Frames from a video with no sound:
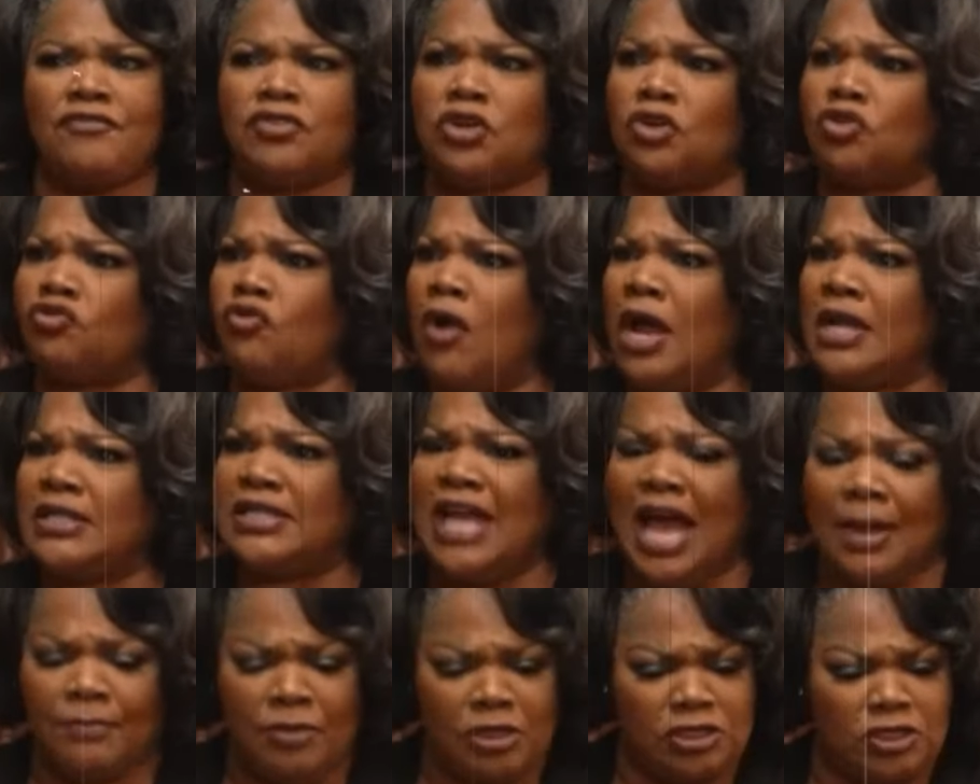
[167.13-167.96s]
We're having a
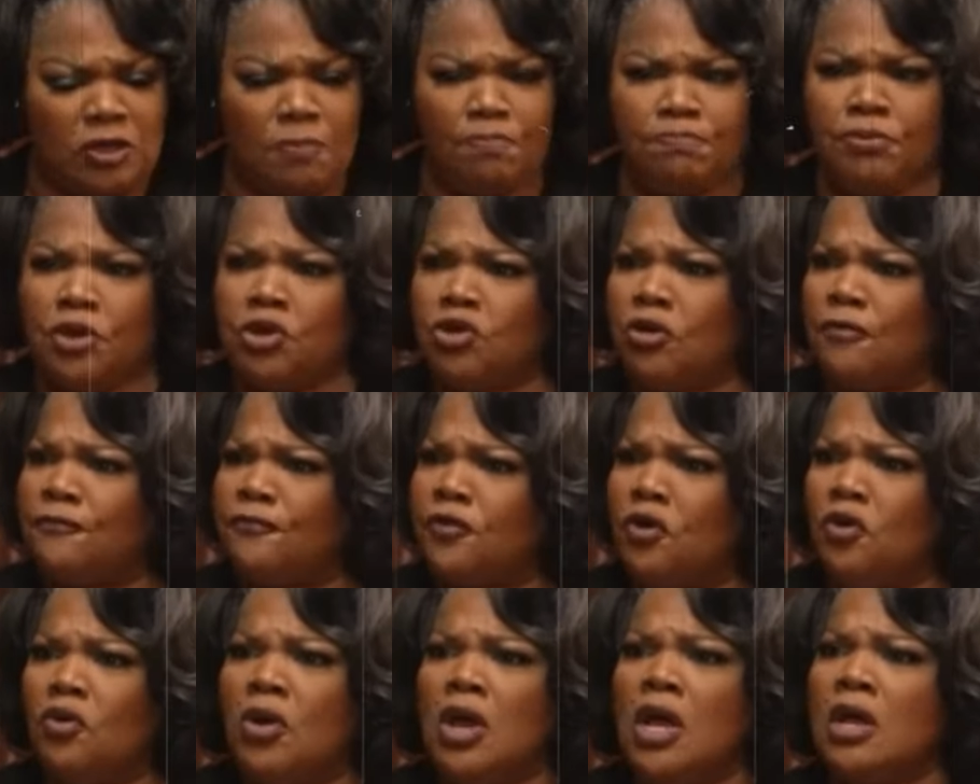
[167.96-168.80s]
great time. It's a
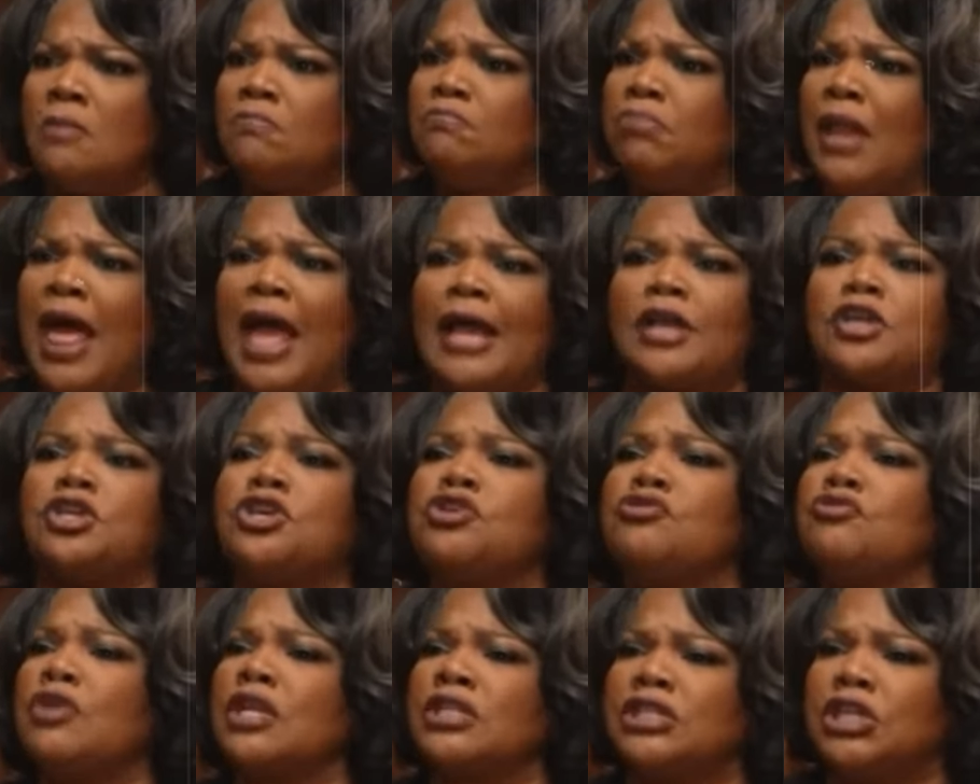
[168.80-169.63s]
beautiful
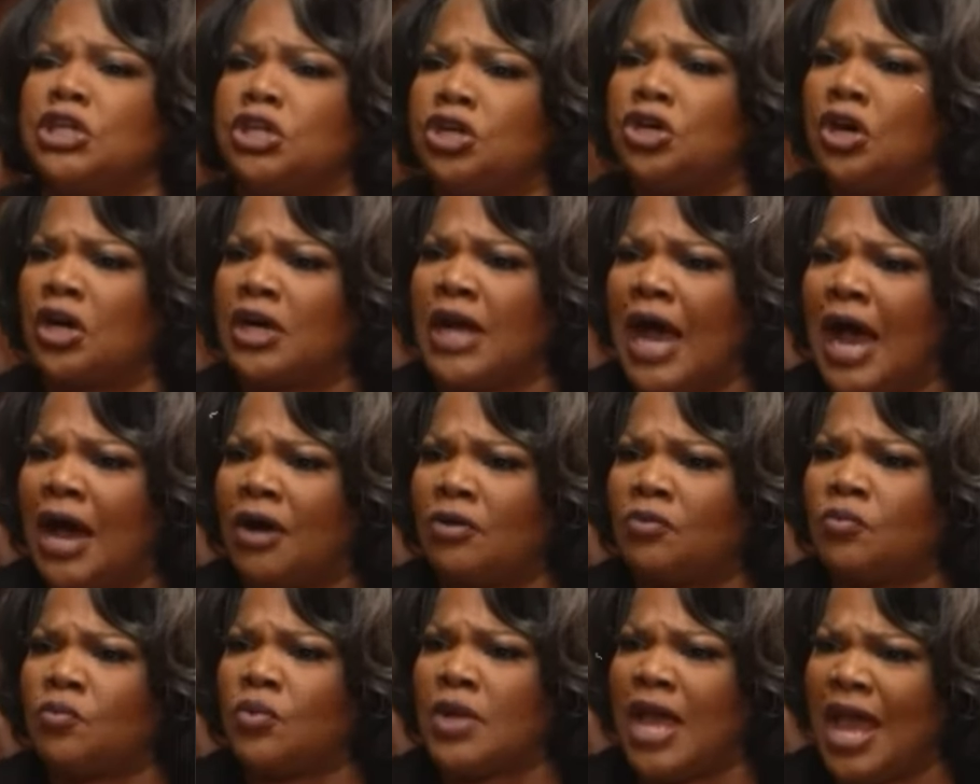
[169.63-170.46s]
Black unity
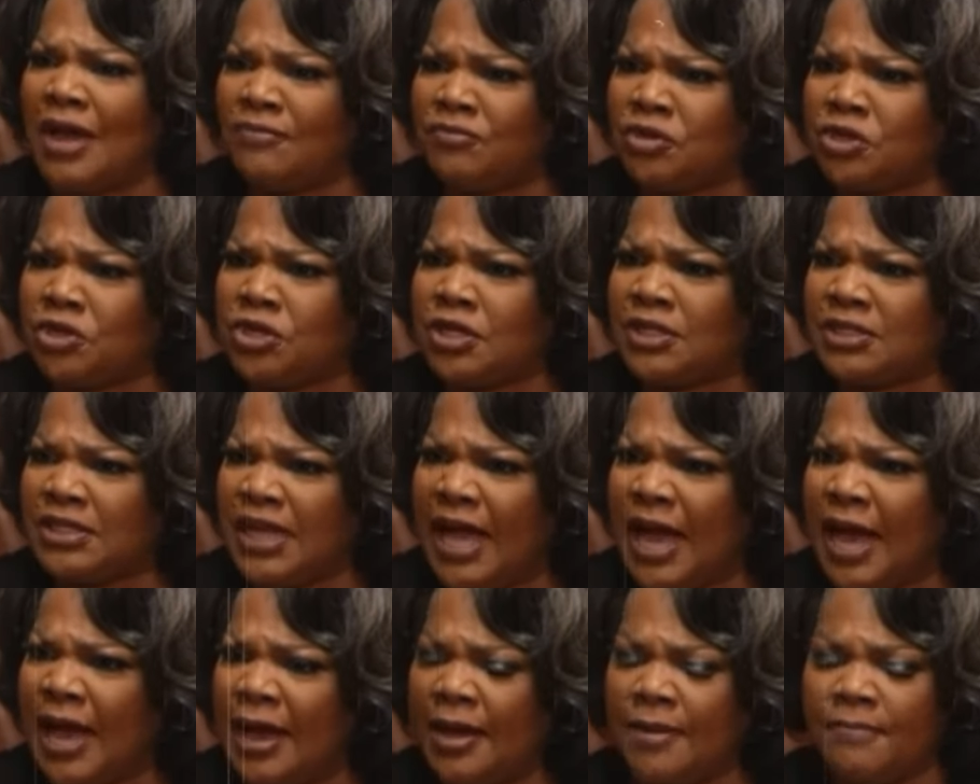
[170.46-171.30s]
cookout. Okay. We're having
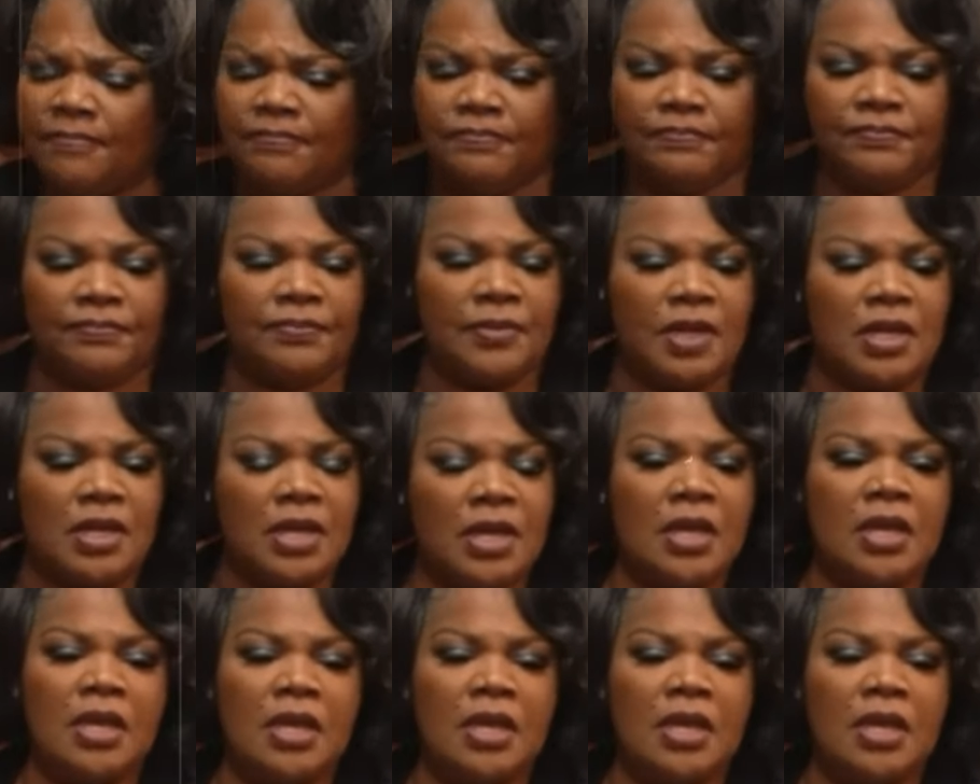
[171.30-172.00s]
a good time. Okay.